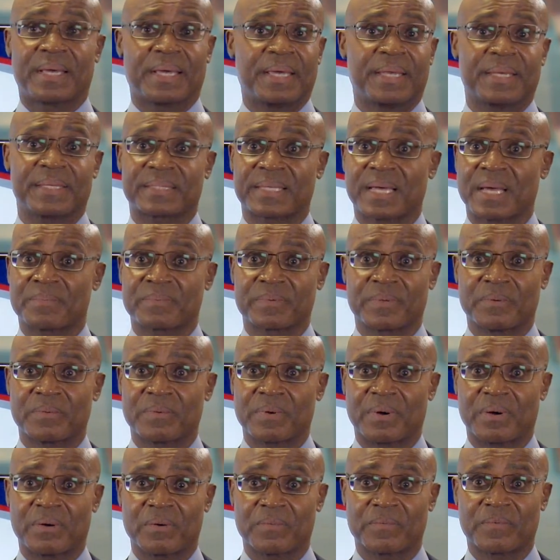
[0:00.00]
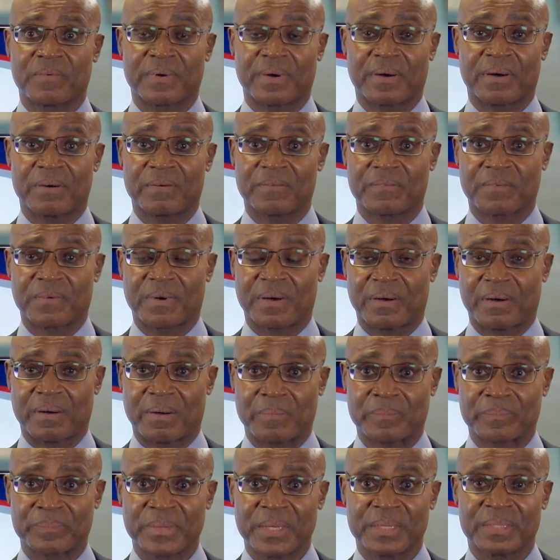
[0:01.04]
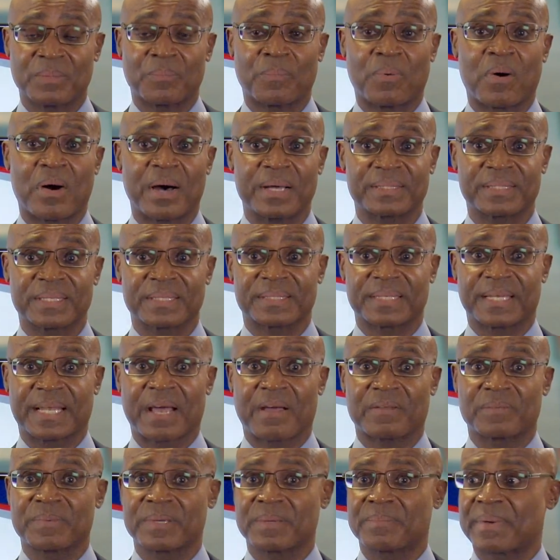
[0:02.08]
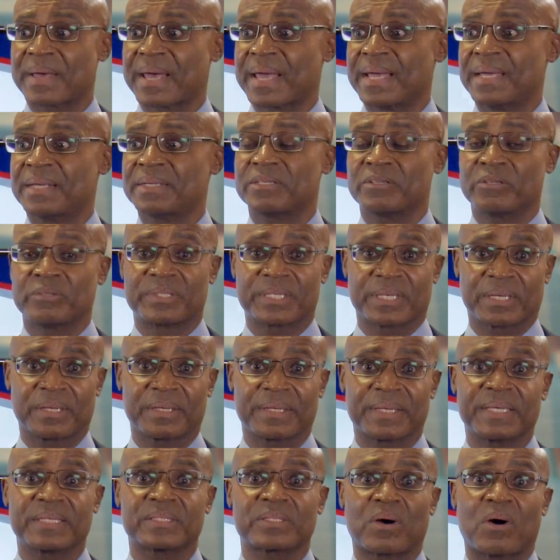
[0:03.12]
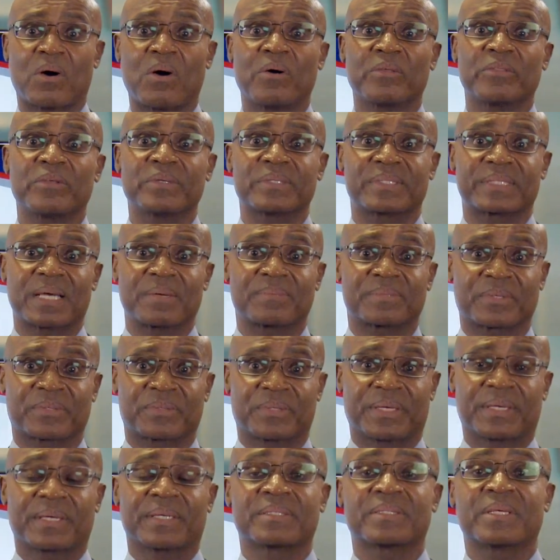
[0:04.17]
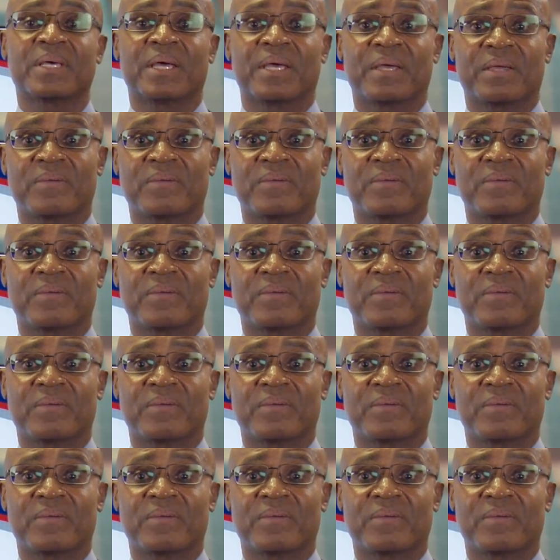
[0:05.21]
any type of deposits that have to be paid, utilities, all those types of things,